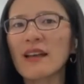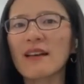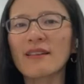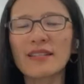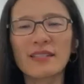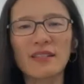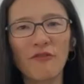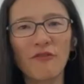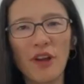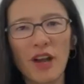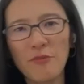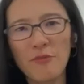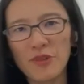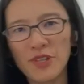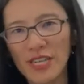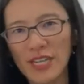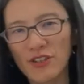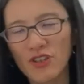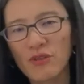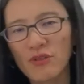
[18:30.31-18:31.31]
identify
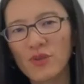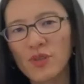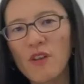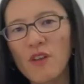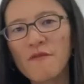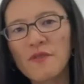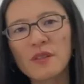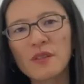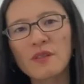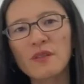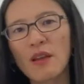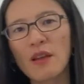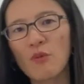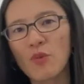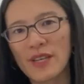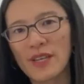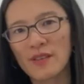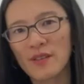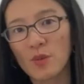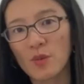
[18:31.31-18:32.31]
potential services that we
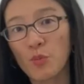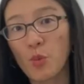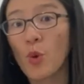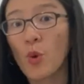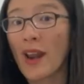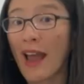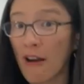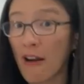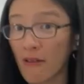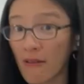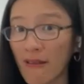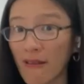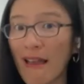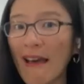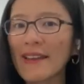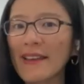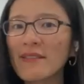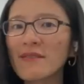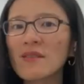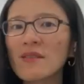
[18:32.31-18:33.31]
can support our
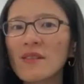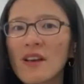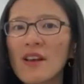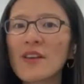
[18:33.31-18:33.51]
clients.